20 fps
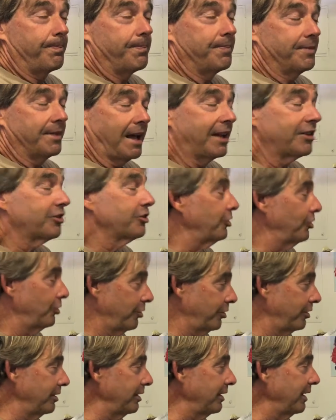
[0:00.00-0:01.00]
not so
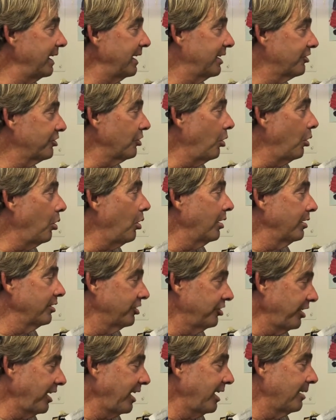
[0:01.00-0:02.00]
good lakes on
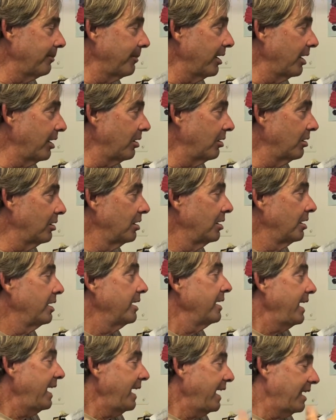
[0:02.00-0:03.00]
Sanibel
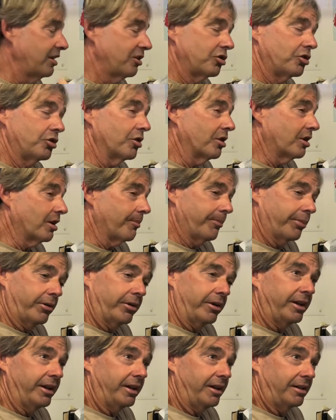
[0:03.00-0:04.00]
and do a
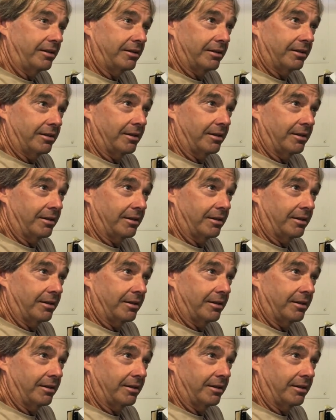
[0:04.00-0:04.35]
complete